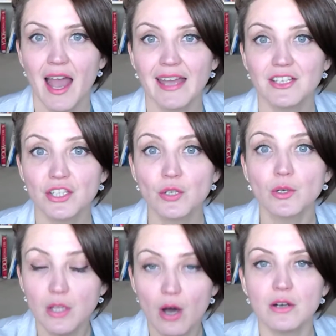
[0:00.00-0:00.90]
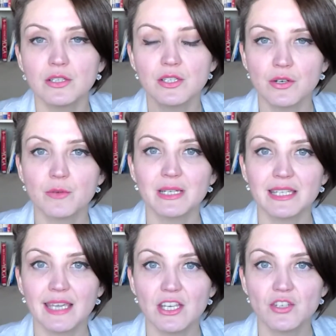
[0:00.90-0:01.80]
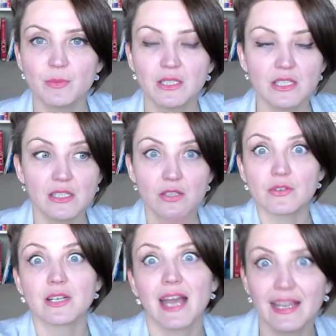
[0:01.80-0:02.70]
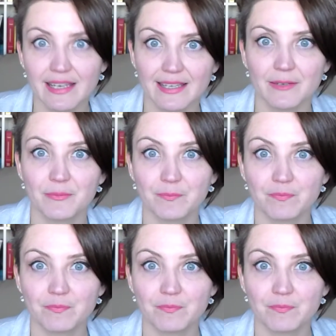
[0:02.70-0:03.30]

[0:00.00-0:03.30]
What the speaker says: And your long-term engagement is organic.